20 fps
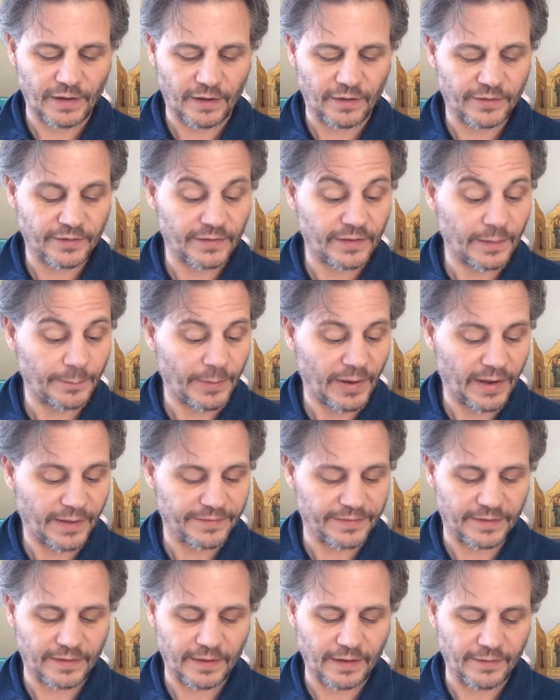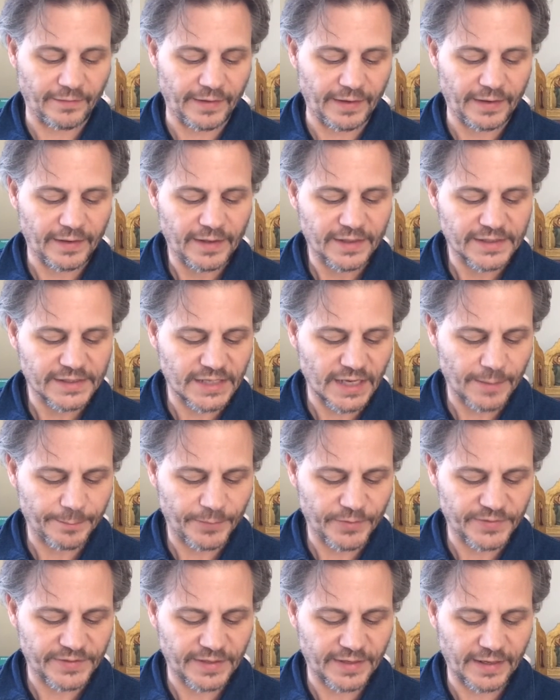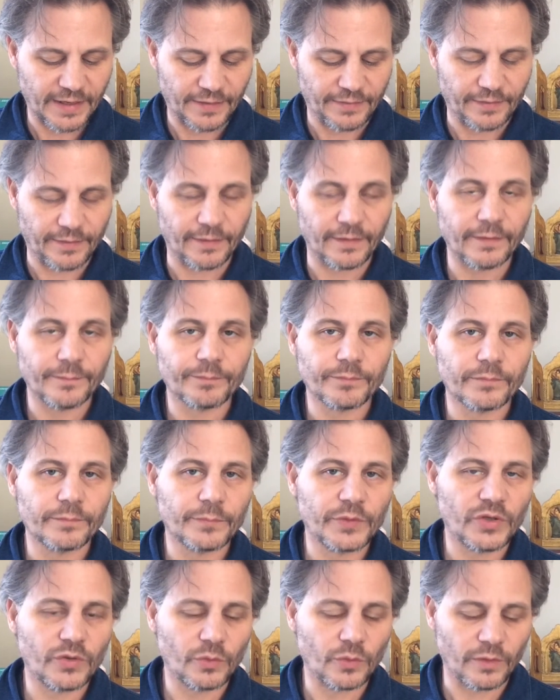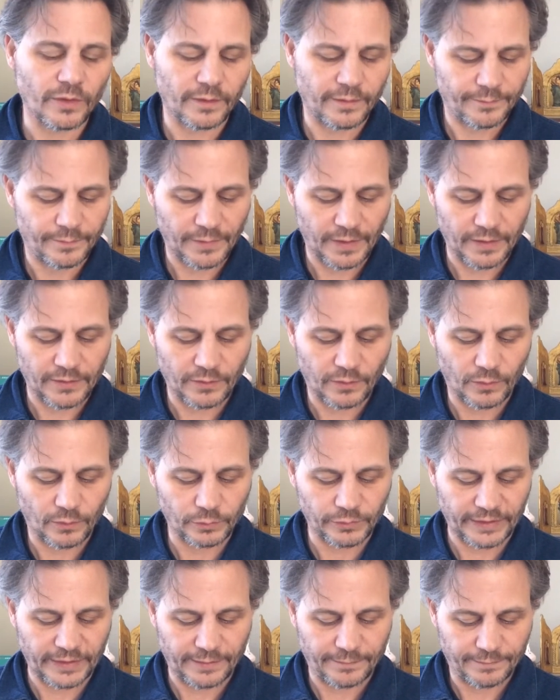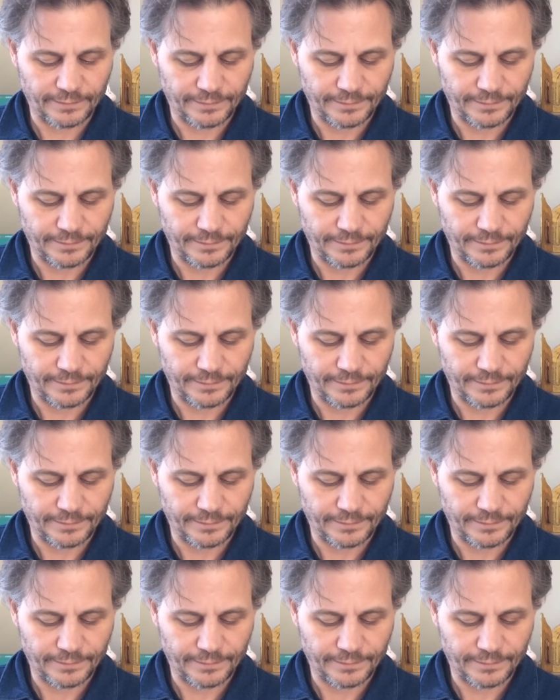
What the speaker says: art of the apothecary, tempered together, pure and holy.